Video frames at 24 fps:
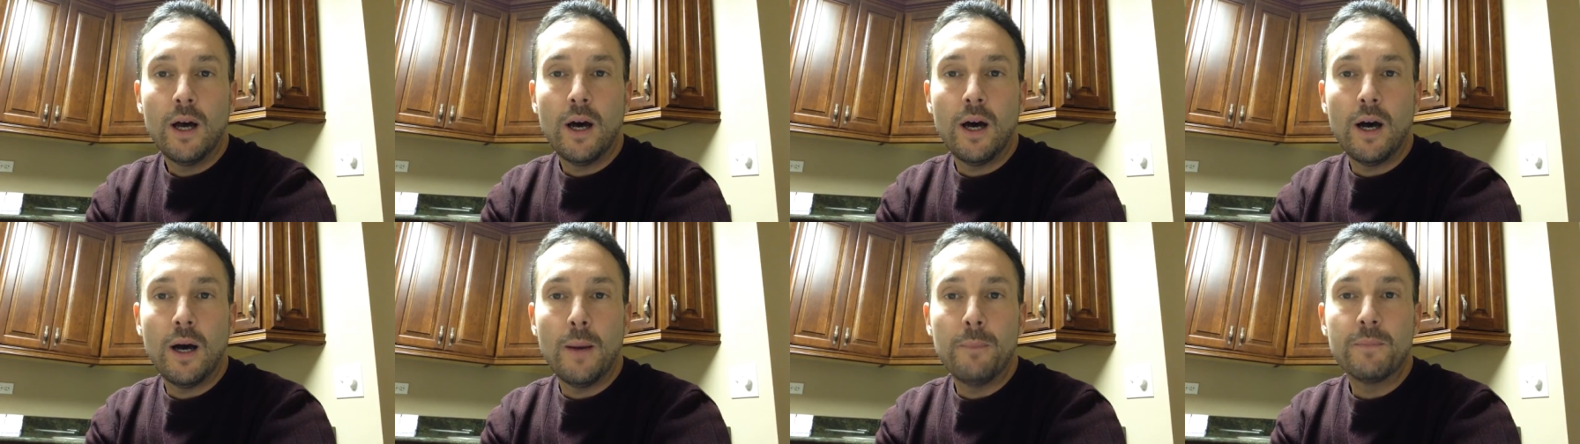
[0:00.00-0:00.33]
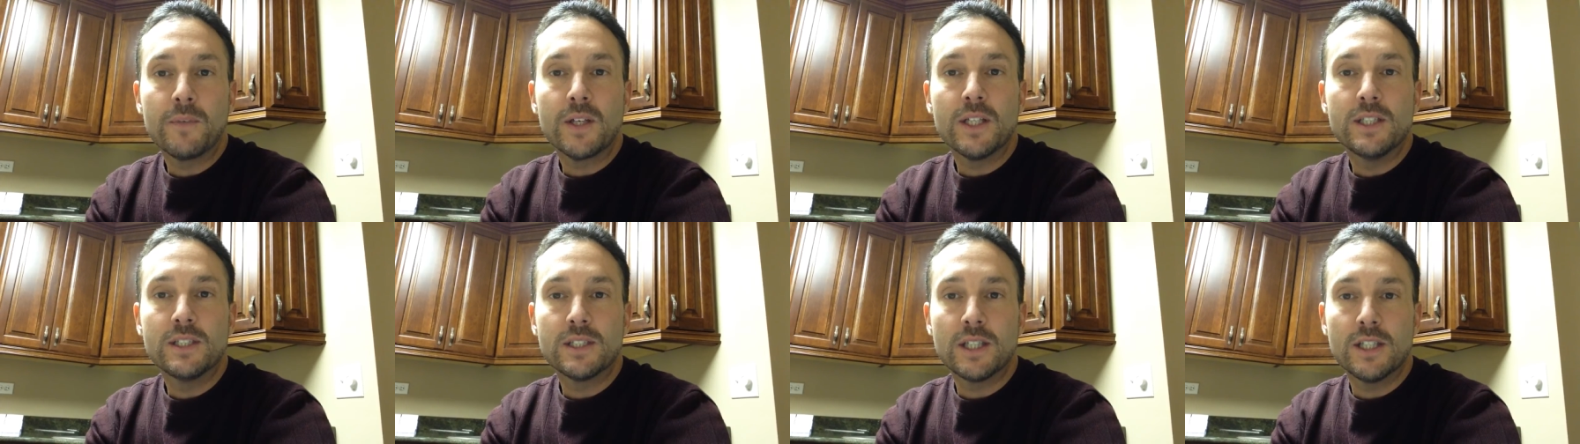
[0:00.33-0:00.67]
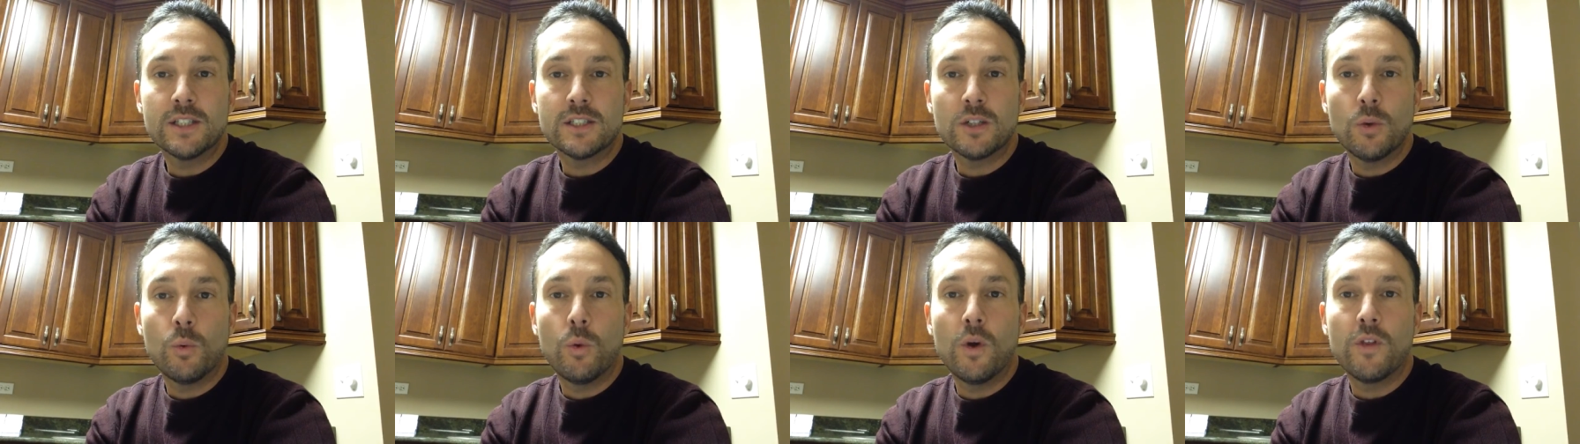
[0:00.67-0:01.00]
um,
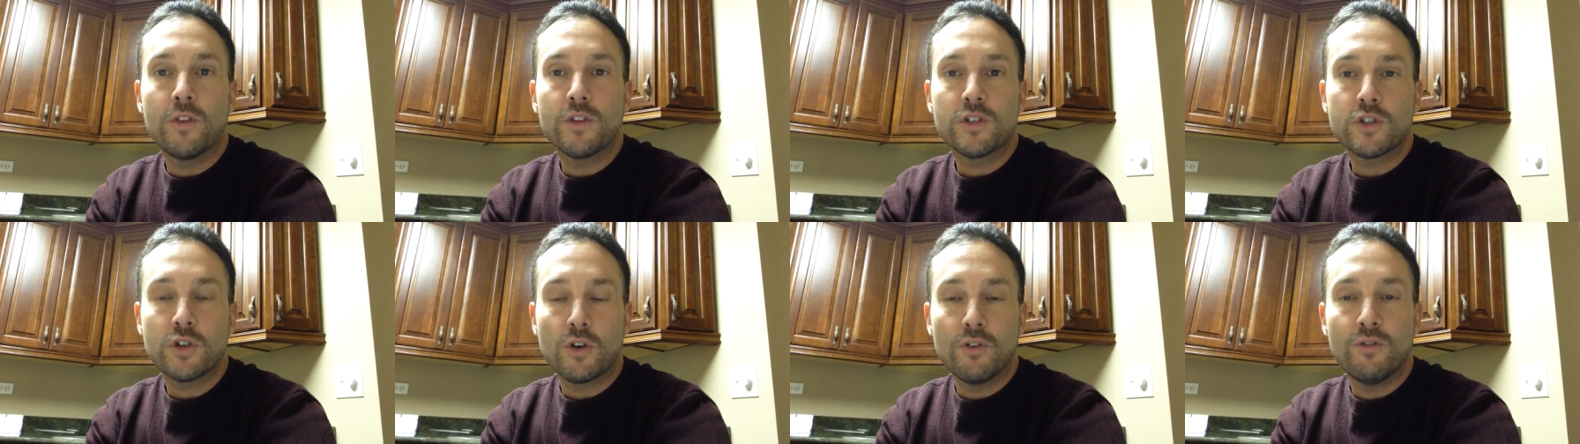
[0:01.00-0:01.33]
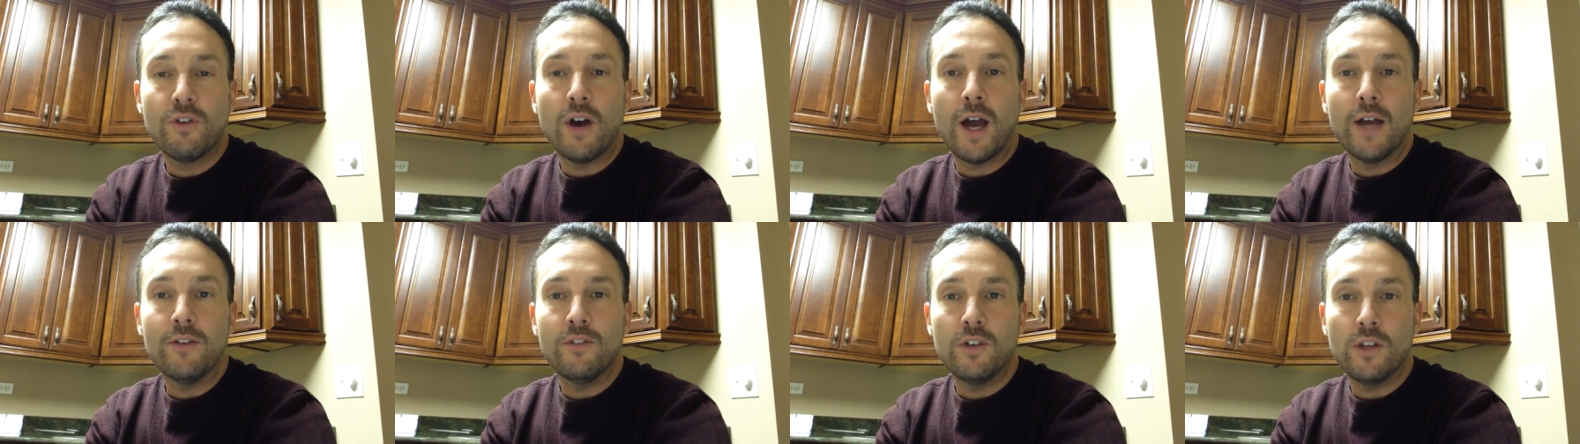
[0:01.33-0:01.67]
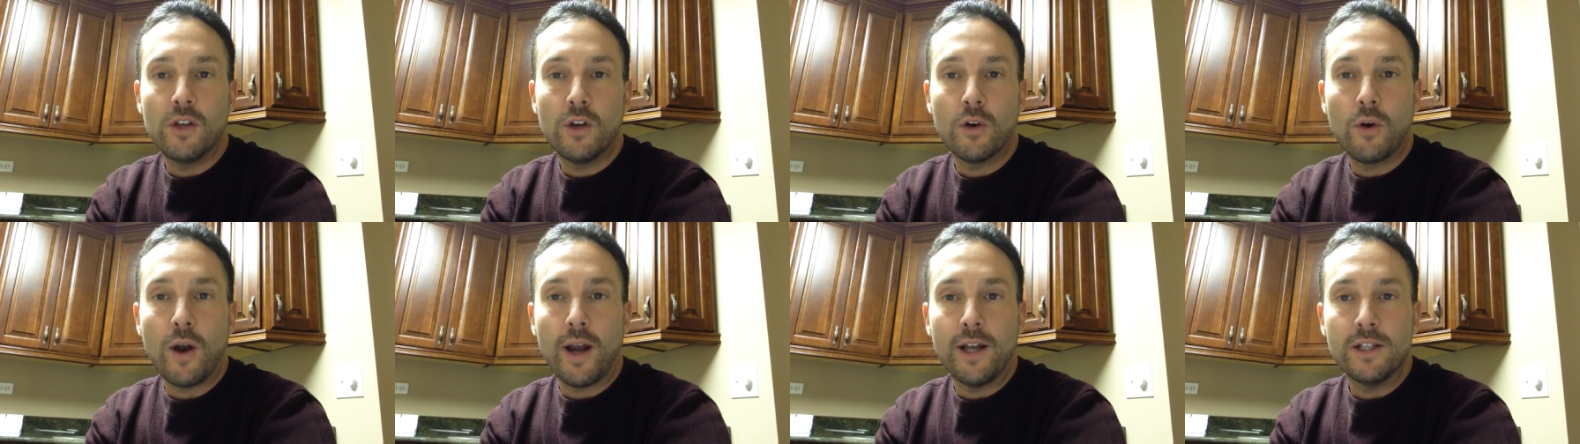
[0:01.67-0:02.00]
consistent with surviving
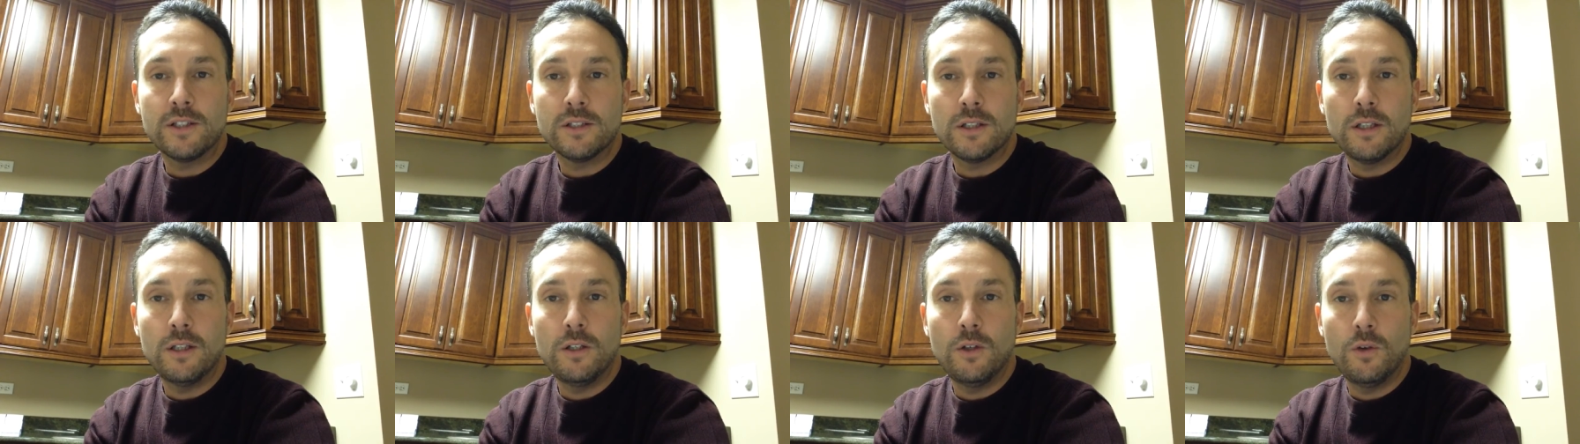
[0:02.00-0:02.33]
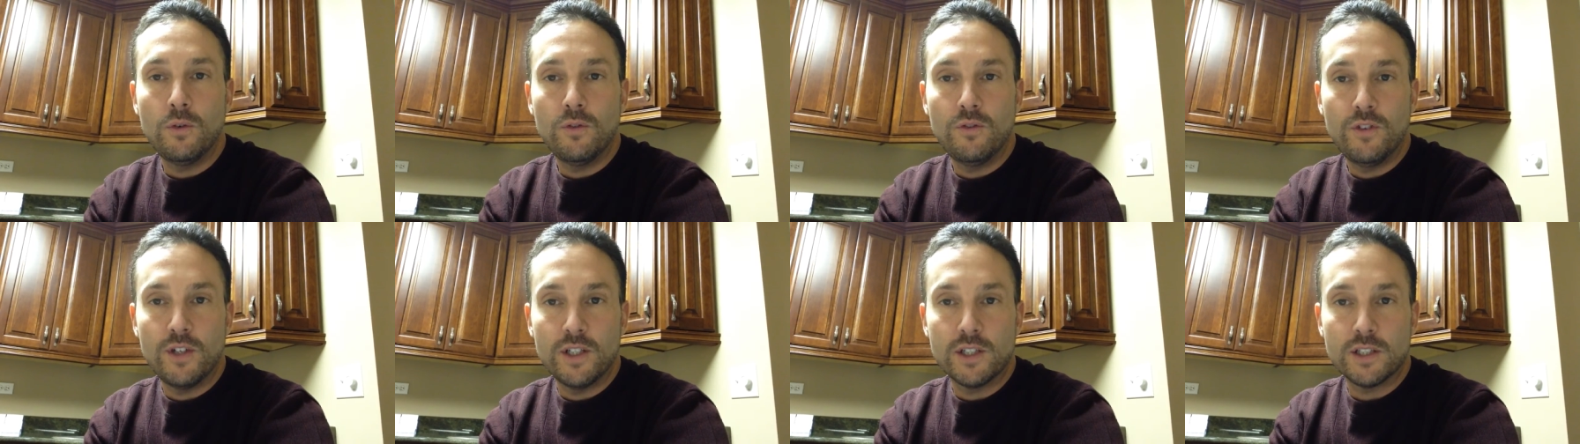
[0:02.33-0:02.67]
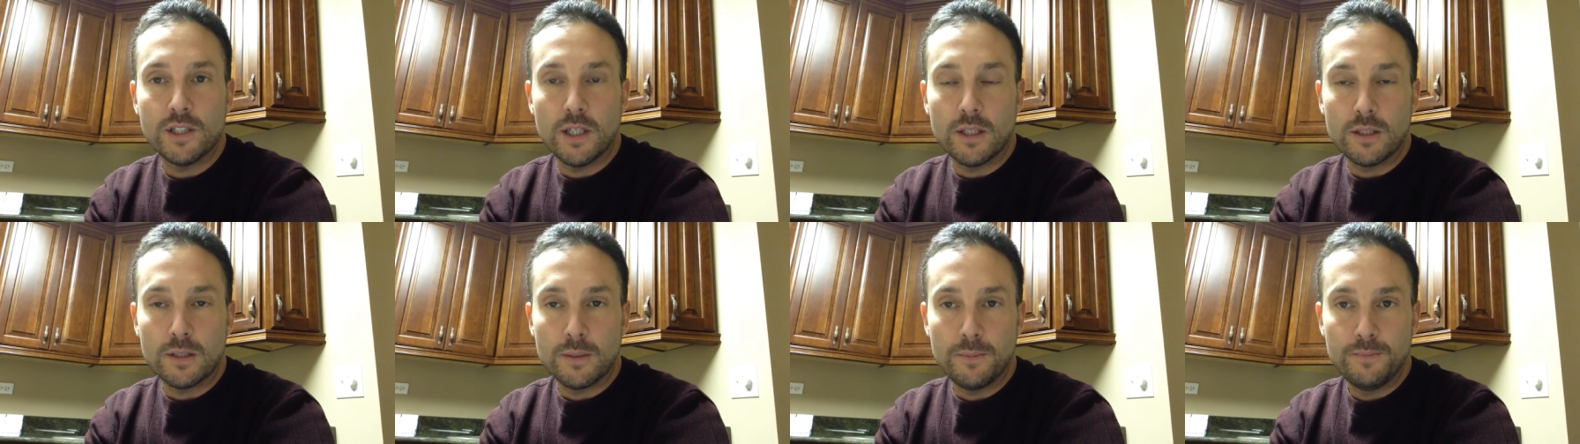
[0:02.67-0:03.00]
your ICU
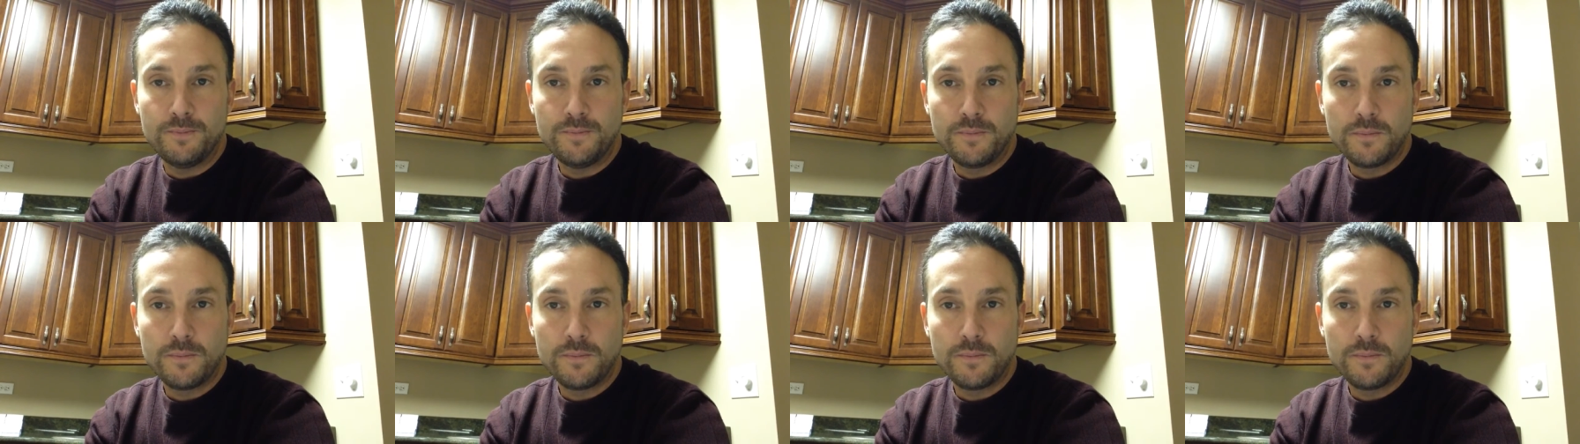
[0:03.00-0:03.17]
visit